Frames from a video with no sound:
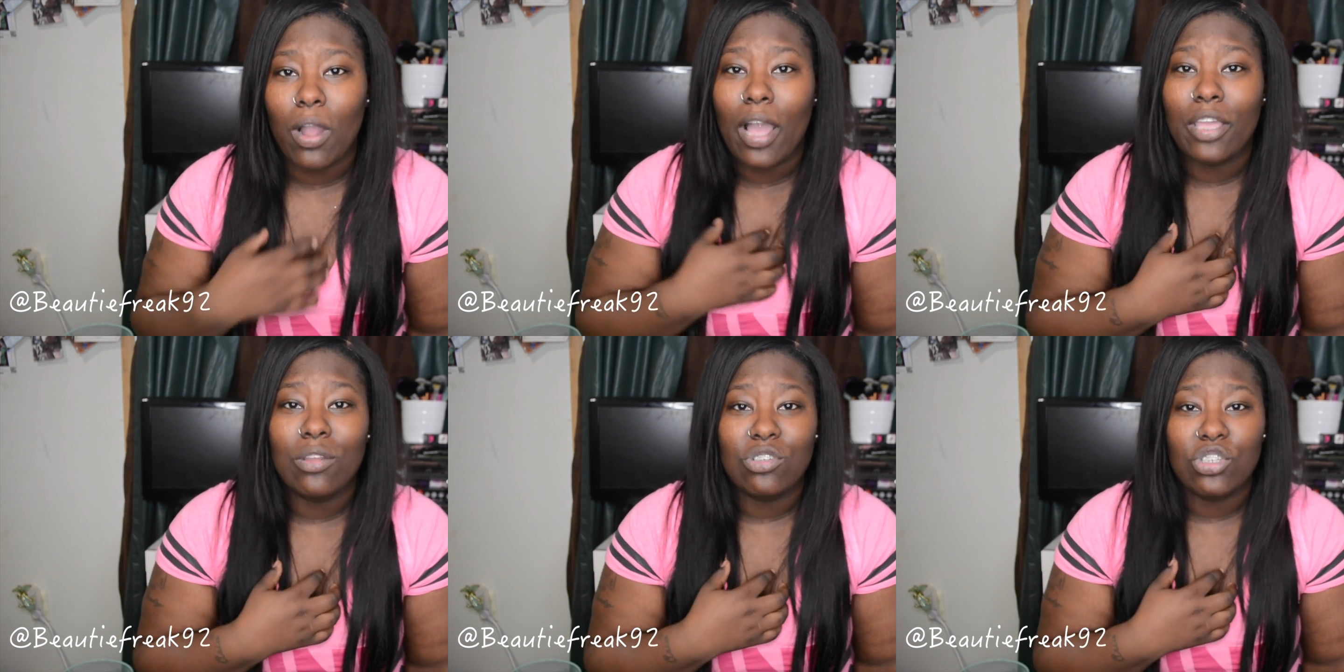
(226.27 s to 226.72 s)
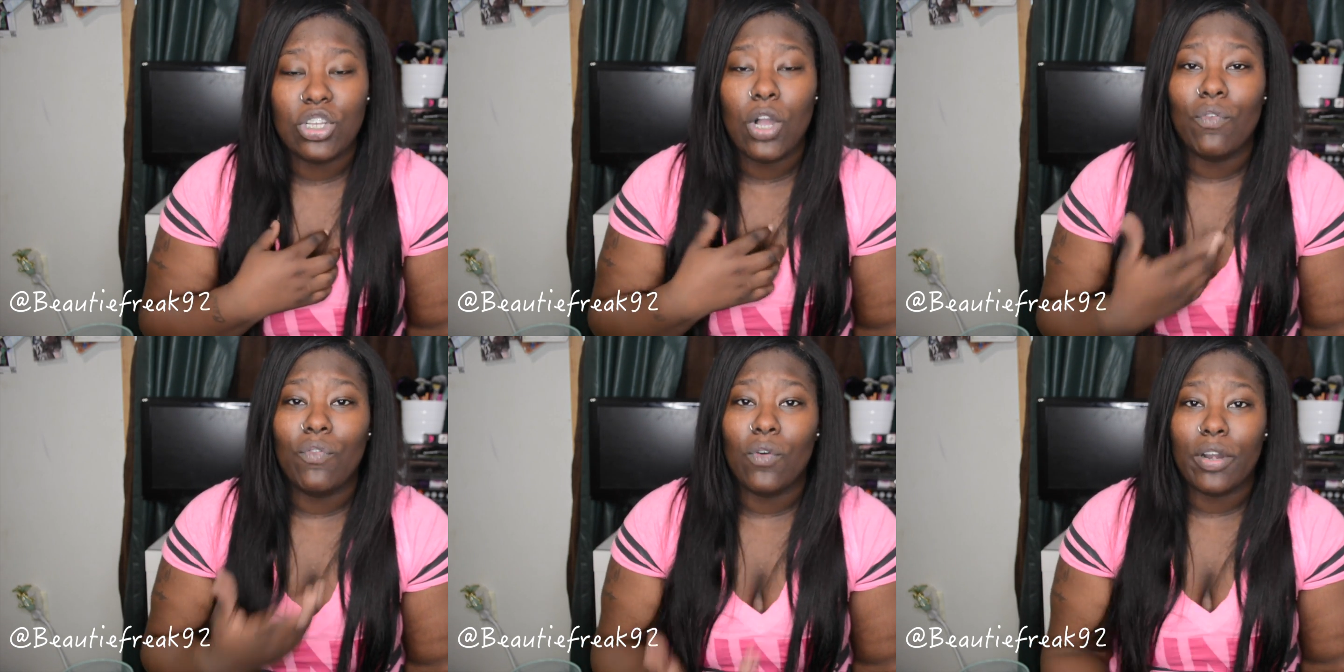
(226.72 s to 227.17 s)
I usually
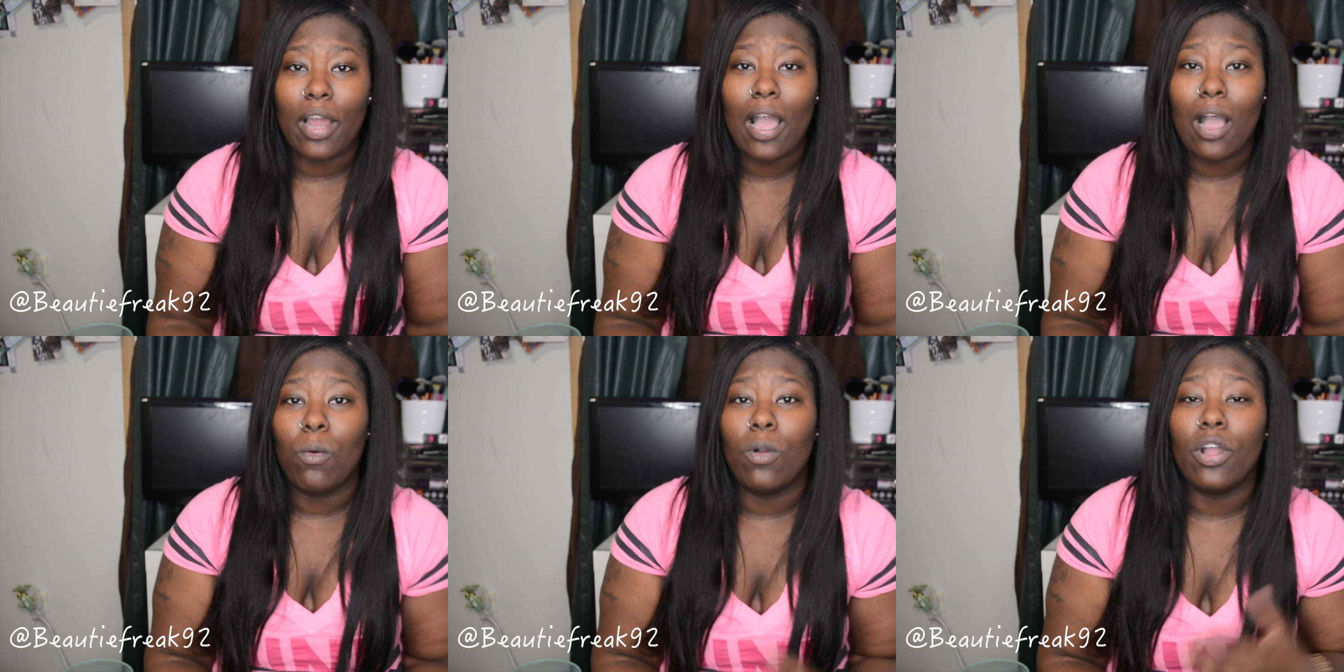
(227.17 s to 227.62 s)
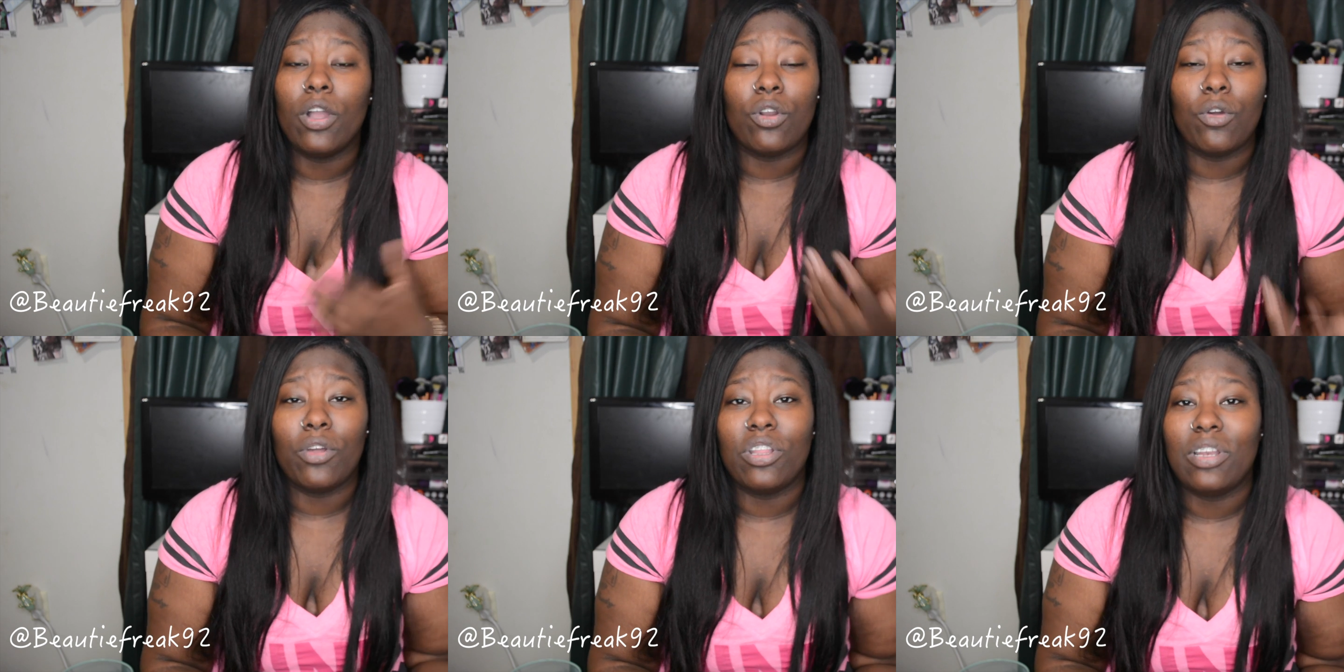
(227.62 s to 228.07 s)
go for an hour
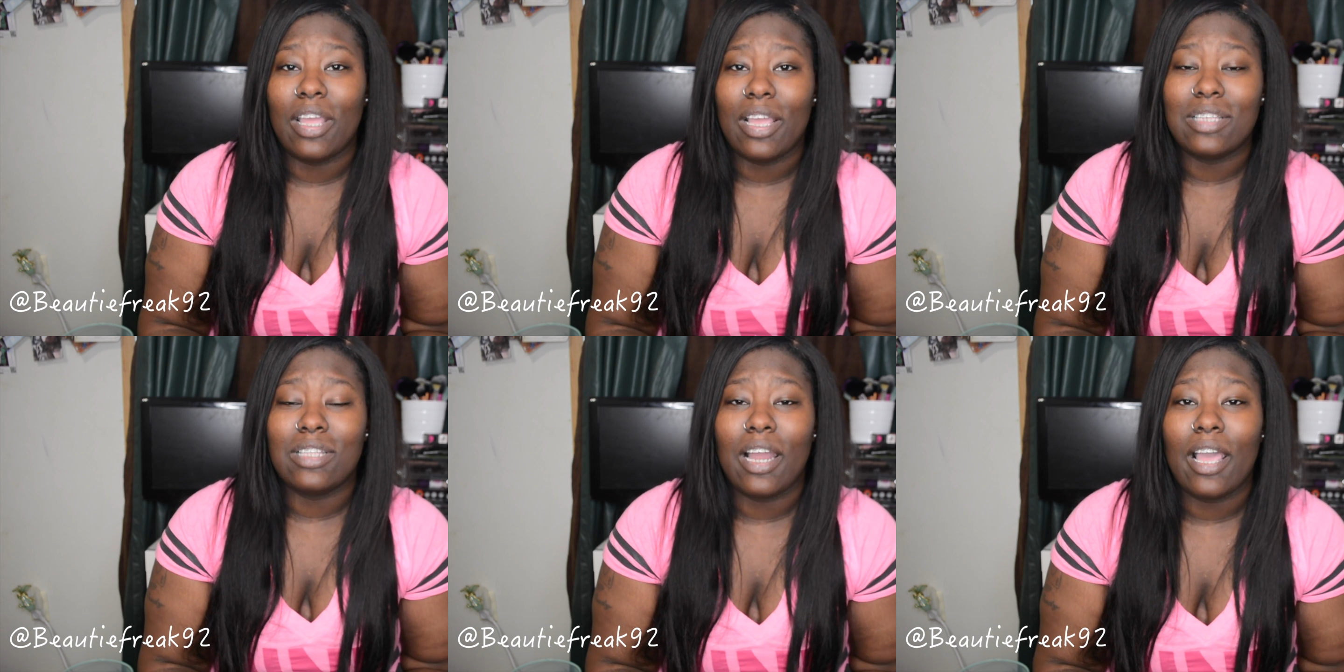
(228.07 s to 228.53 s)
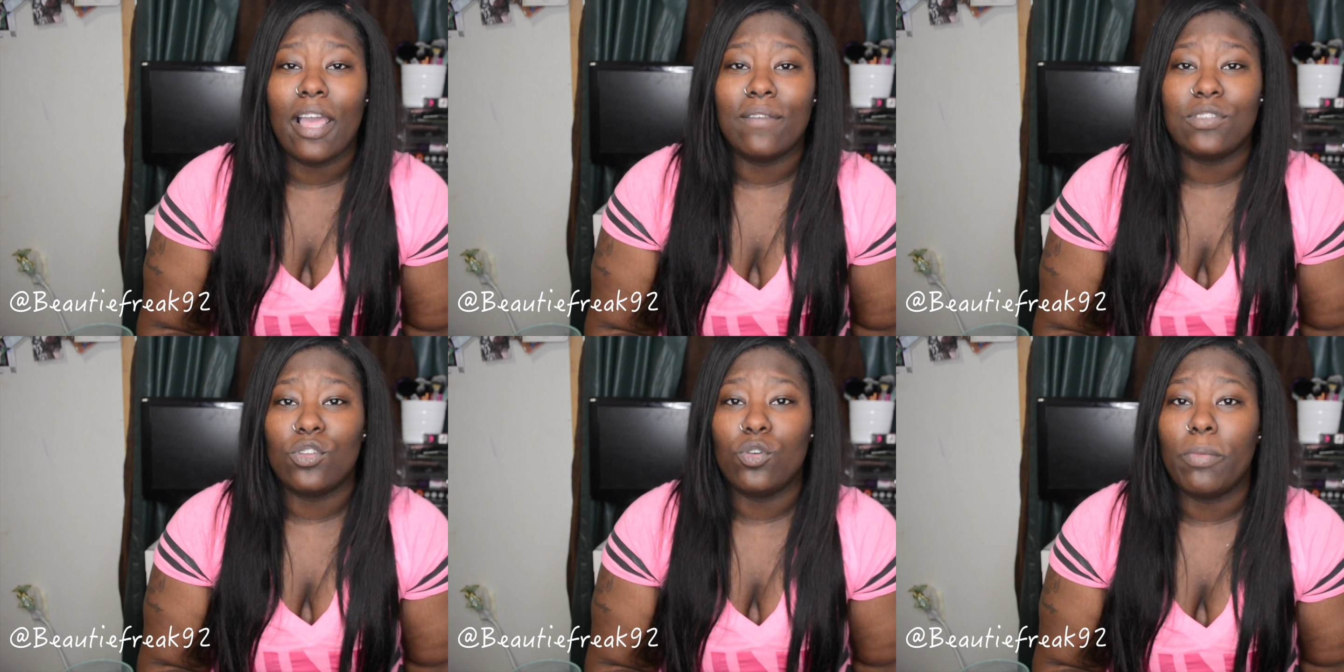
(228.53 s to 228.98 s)
and on the days that I
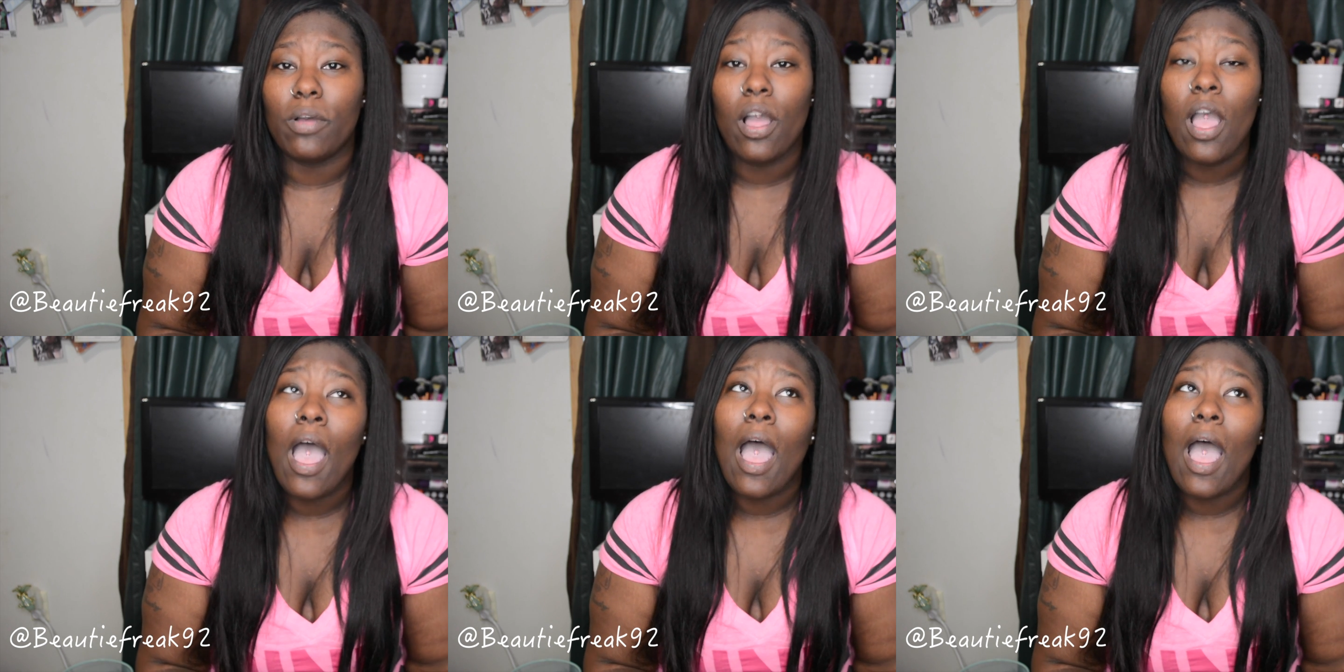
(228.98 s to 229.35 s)
have Zumba,